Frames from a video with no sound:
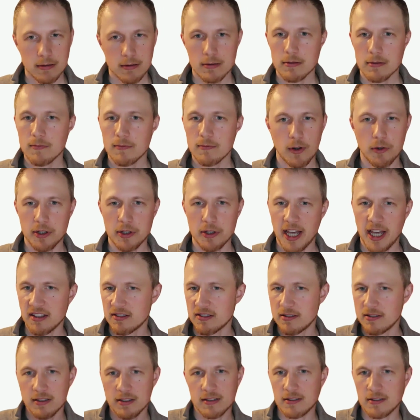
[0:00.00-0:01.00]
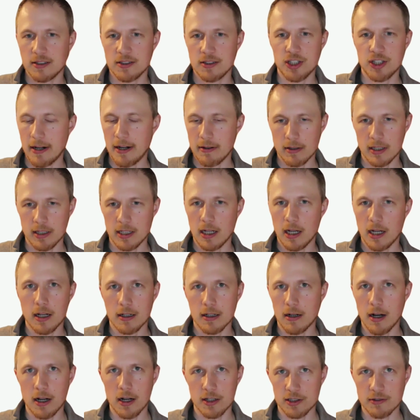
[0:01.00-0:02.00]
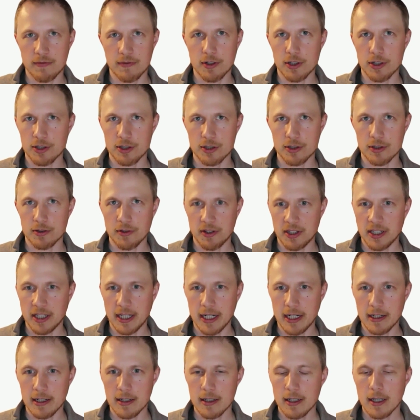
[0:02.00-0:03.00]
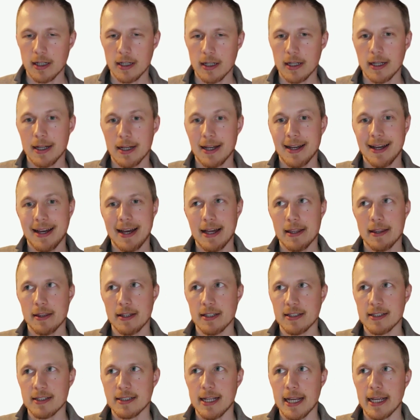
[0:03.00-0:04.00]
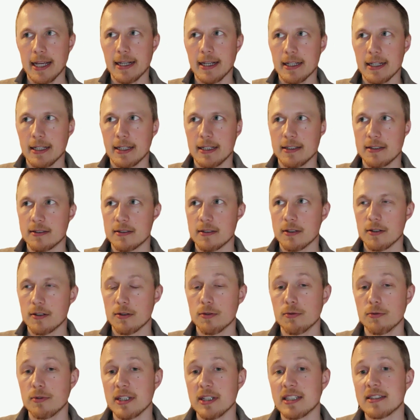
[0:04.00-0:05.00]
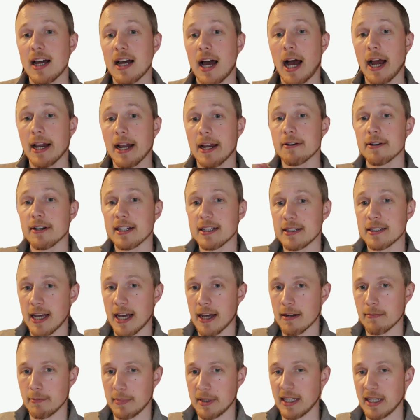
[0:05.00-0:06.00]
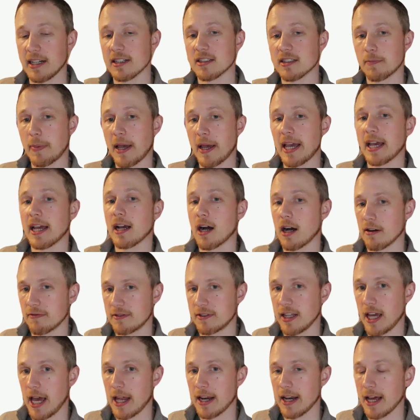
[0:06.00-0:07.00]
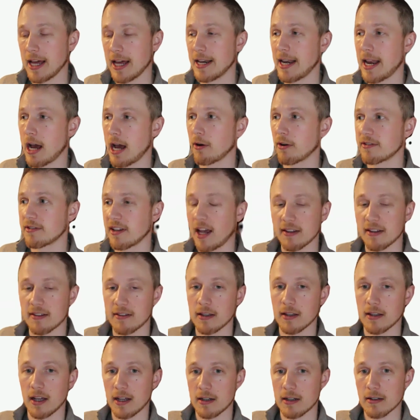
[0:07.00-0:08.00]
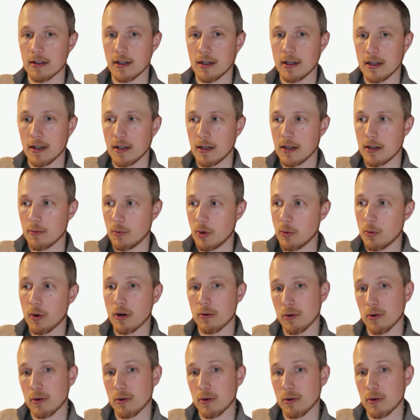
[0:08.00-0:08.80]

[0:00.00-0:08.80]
Vote yes, this is a generally uncontroversial thing. The state is retiring debt, meaning it's paying off debt. And now it's asking like, we want to